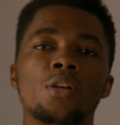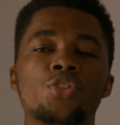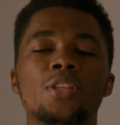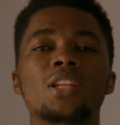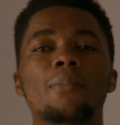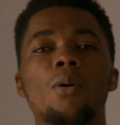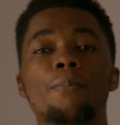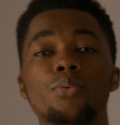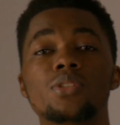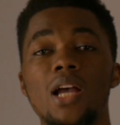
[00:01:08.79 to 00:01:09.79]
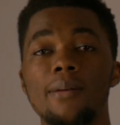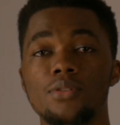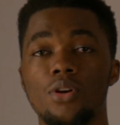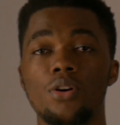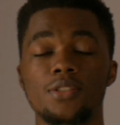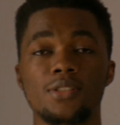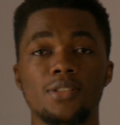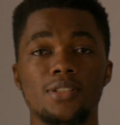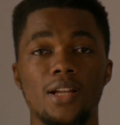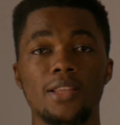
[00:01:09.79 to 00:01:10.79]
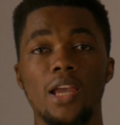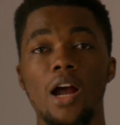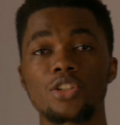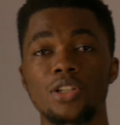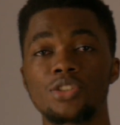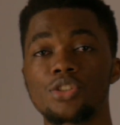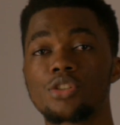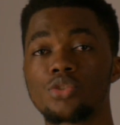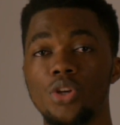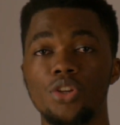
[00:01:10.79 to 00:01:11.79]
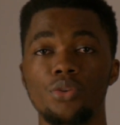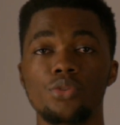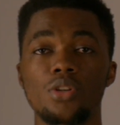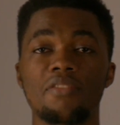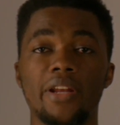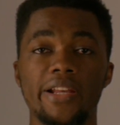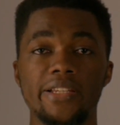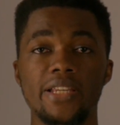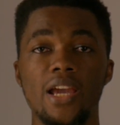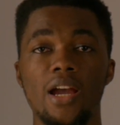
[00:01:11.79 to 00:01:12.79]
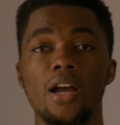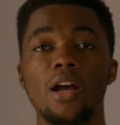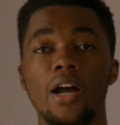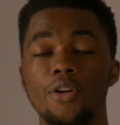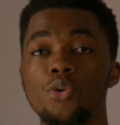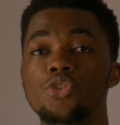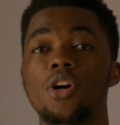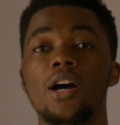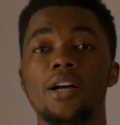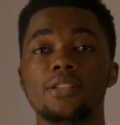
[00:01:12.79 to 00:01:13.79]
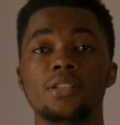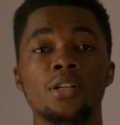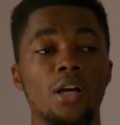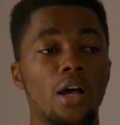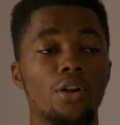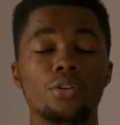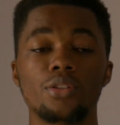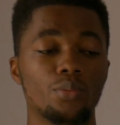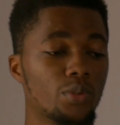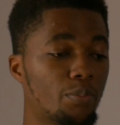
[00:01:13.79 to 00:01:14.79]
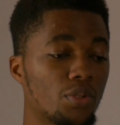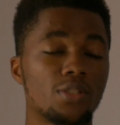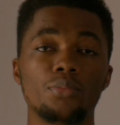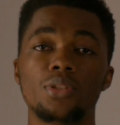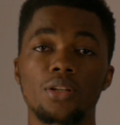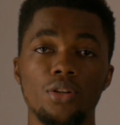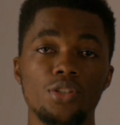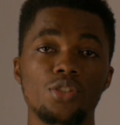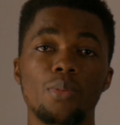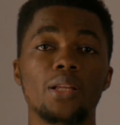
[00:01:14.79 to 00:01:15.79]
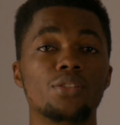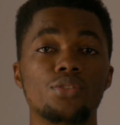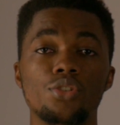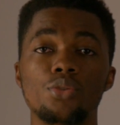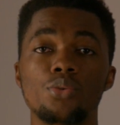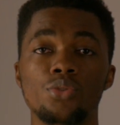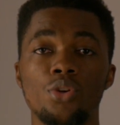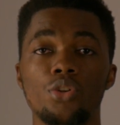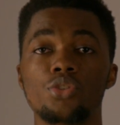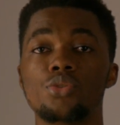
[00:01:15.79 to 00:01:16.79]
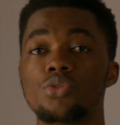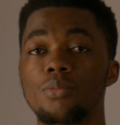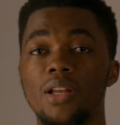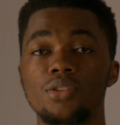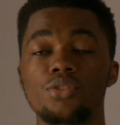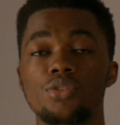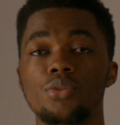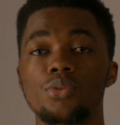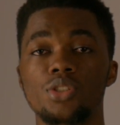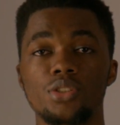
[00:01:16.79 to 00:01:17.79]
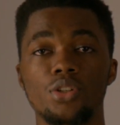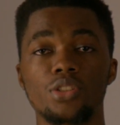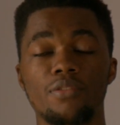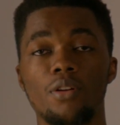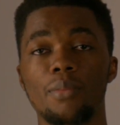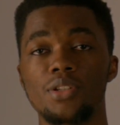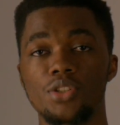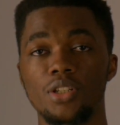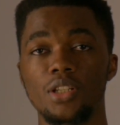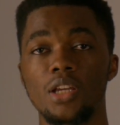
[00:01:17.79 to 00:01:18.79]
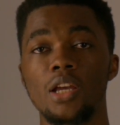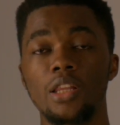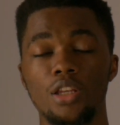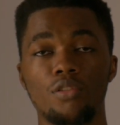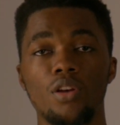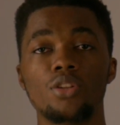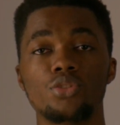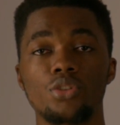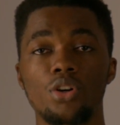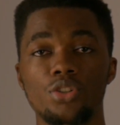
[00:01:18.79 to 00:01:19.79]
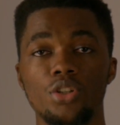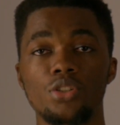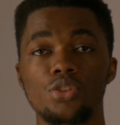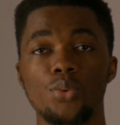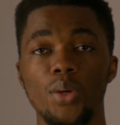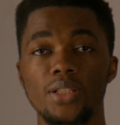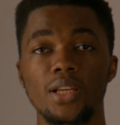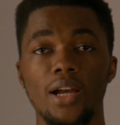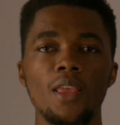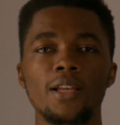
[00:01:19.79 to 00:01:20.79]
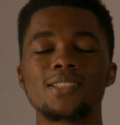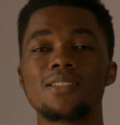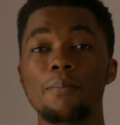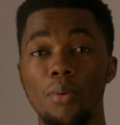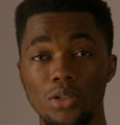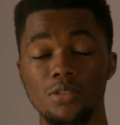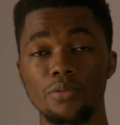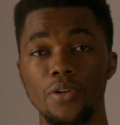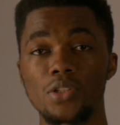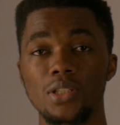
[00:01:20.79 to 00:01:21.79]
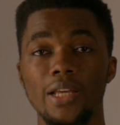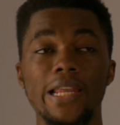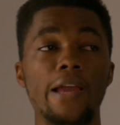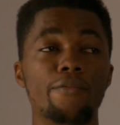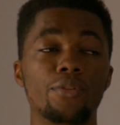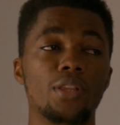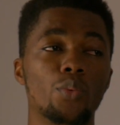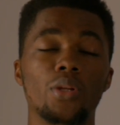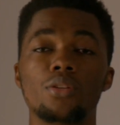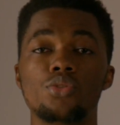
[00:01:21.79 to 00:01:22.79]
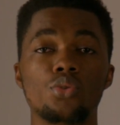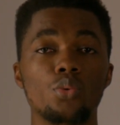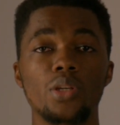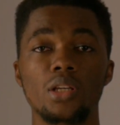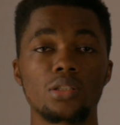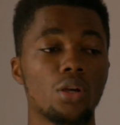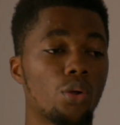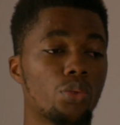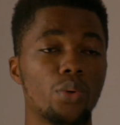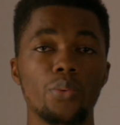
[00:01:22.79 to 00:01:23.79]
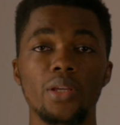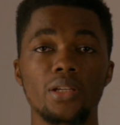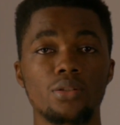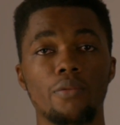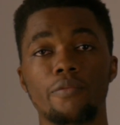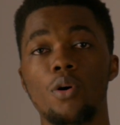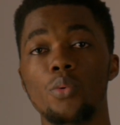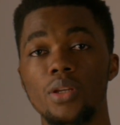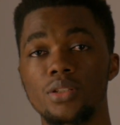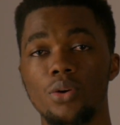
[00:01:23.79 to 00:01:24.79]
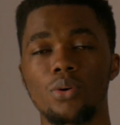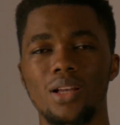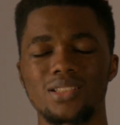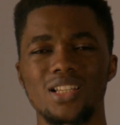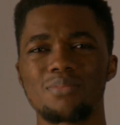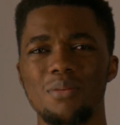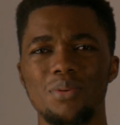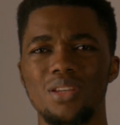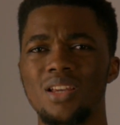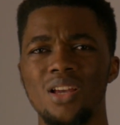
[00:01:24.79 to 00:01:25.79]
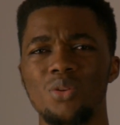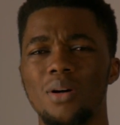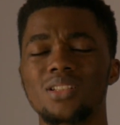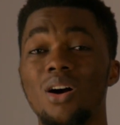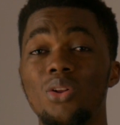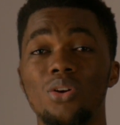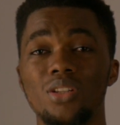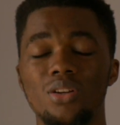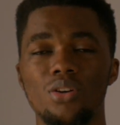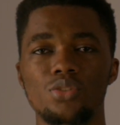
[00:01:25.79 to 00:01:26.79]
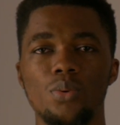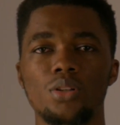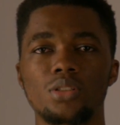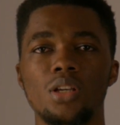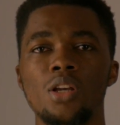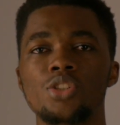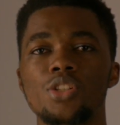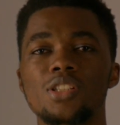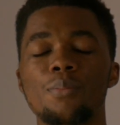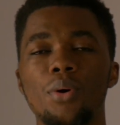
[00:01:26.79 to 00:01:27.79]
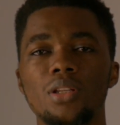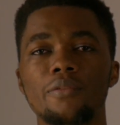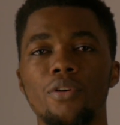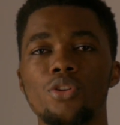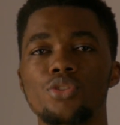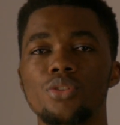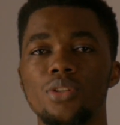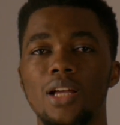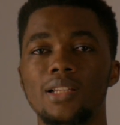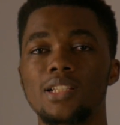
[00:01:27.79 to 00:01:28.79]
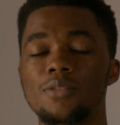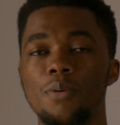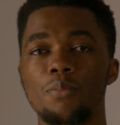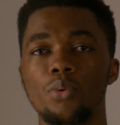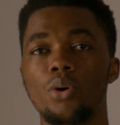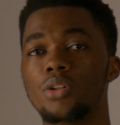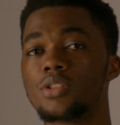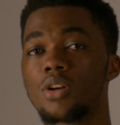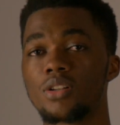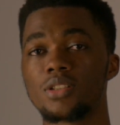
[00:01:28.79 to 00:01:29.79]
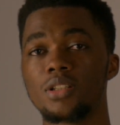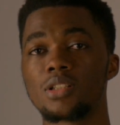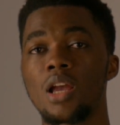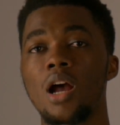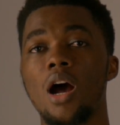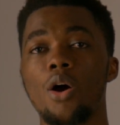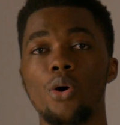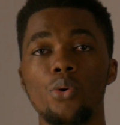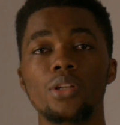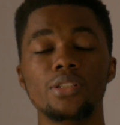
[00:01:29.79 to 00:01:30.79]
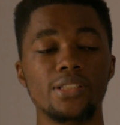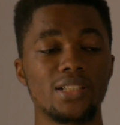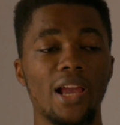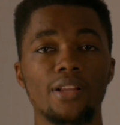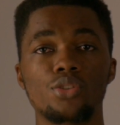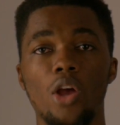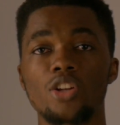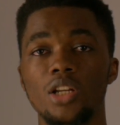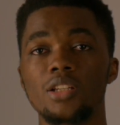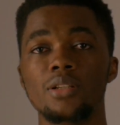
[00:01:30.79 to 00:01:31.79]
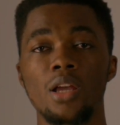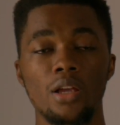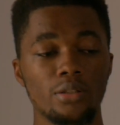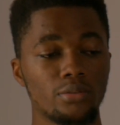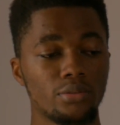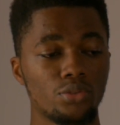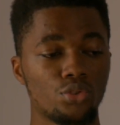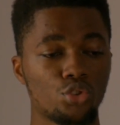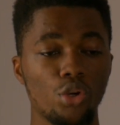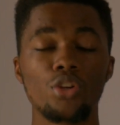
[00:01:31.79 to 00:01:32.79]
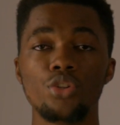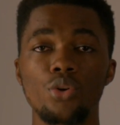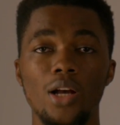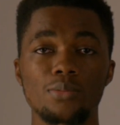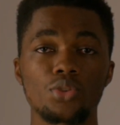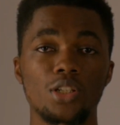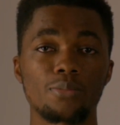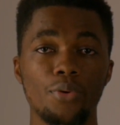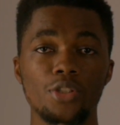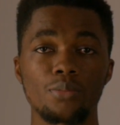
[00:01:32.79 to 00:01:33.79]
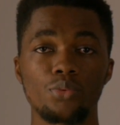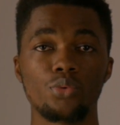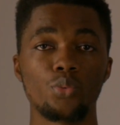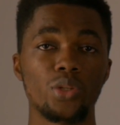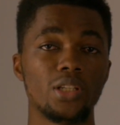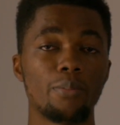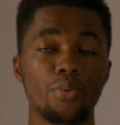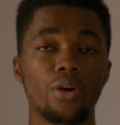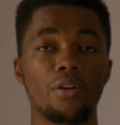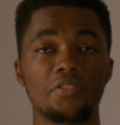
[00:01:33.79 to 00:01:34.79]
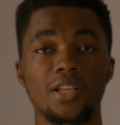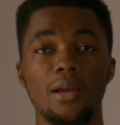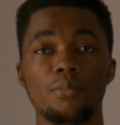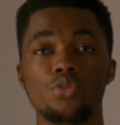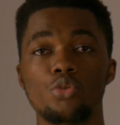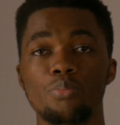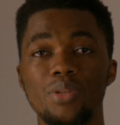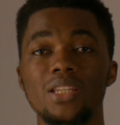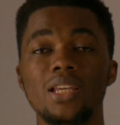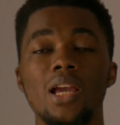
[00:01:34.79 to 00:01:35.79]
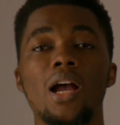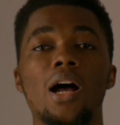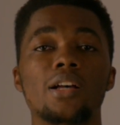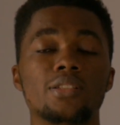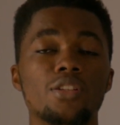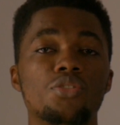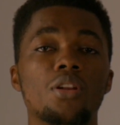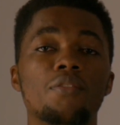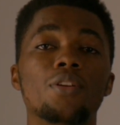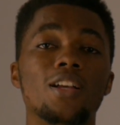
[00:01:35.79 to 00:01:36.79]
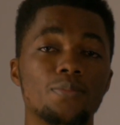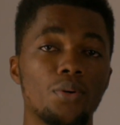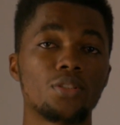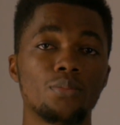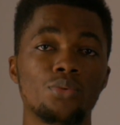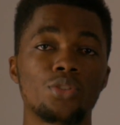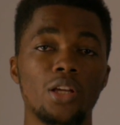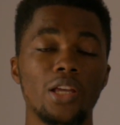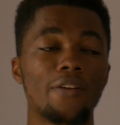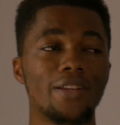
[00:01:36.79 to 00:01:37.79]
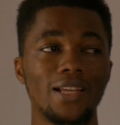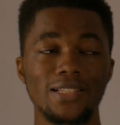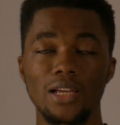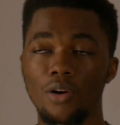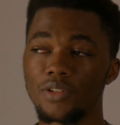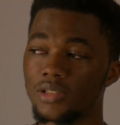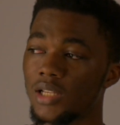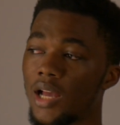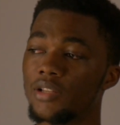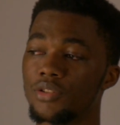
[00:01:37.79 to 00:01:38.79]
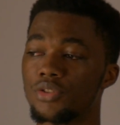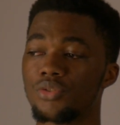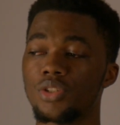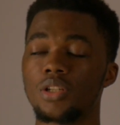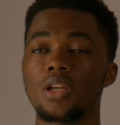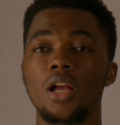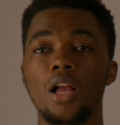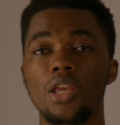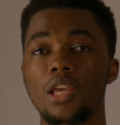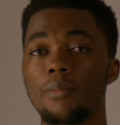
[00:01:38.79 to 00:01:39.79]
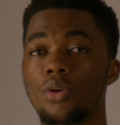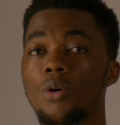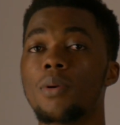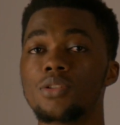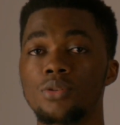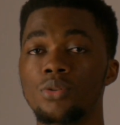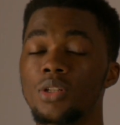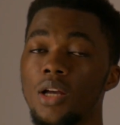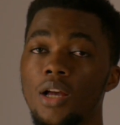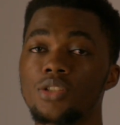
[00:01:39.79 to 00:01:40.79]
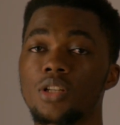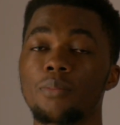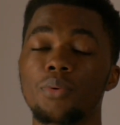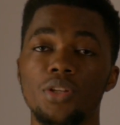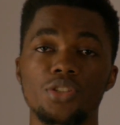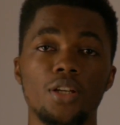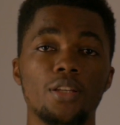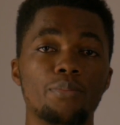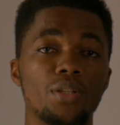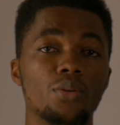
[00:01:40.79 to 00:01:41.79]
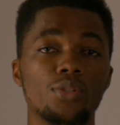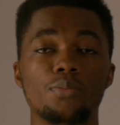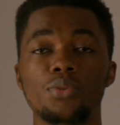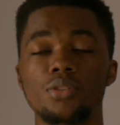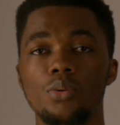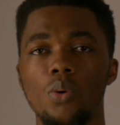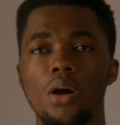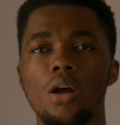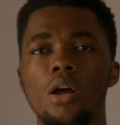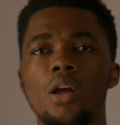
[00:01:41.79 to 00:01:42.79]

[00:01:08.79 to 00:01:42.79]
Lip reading: So the thing about boot camps or courses is that they actually just train you to have an idea and hold your hand along the possible technologies you might need to use or the tools you might need to use in your development journey. They give you an introduction into it. It is impossible for you to learn everything within 2 weeks or 3 weeks or 4 weeks or as case may be, no matter how long the course was. So it is important for you to know that these people or these courses are only designed to actually train you as much as possible within a period of time to be as entry level as possible so that you have an idea of the entire industry and you can become as good as you can potentially be once you put in the work.